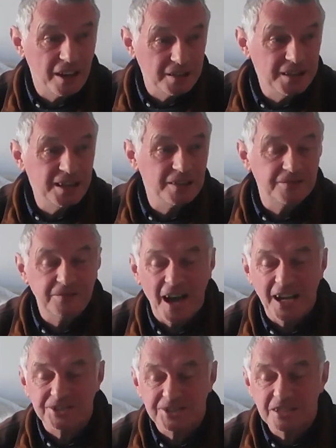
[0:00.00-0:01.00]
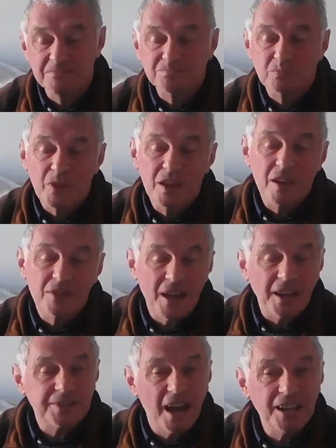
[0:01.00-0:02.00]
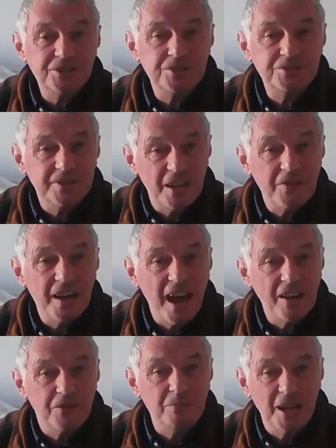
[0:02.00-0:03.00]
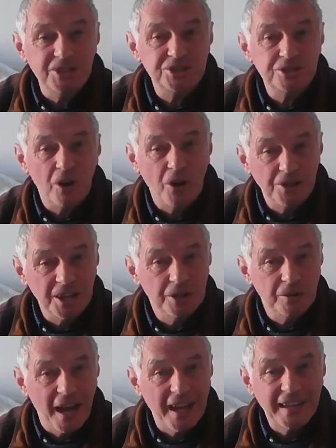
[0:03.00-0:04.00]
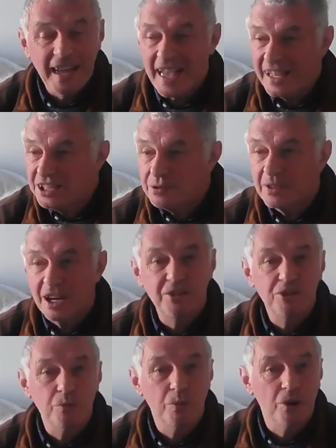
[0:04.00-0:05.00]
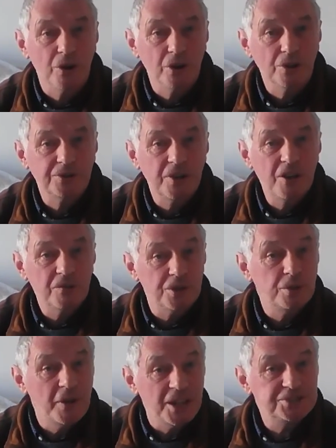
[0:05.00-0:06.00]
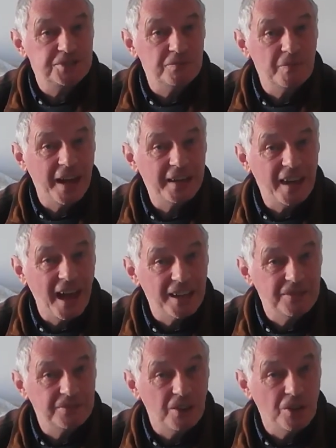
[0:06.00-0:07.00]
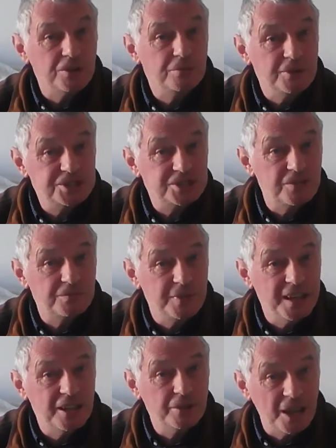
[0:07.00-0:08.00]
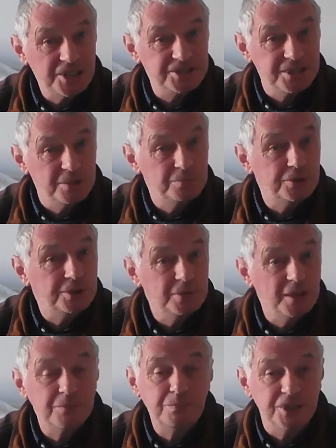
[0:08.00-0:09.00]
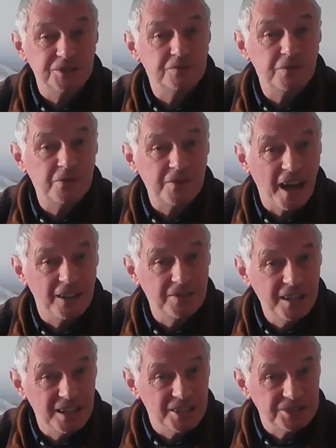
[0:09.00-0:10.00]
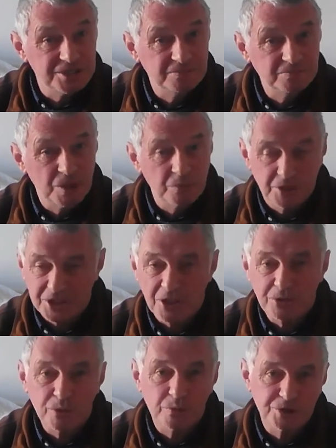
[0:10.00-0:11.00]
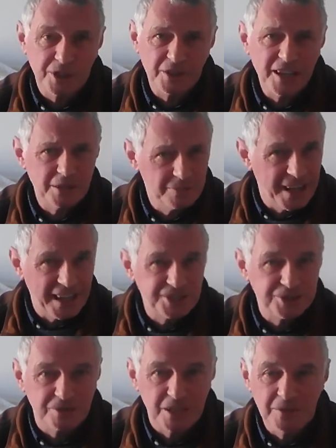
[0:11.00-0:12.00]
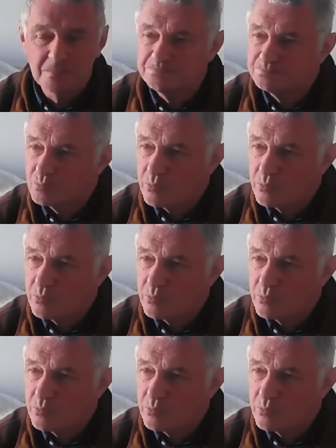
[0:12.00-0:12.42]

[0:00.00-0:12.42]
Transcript: legal advisor, that I should never ever mention Holly Gregg anywhere in the world for the rest of my life on the risk of being arrested and put in prison for 5 years. So I thought it was a little bit extreme.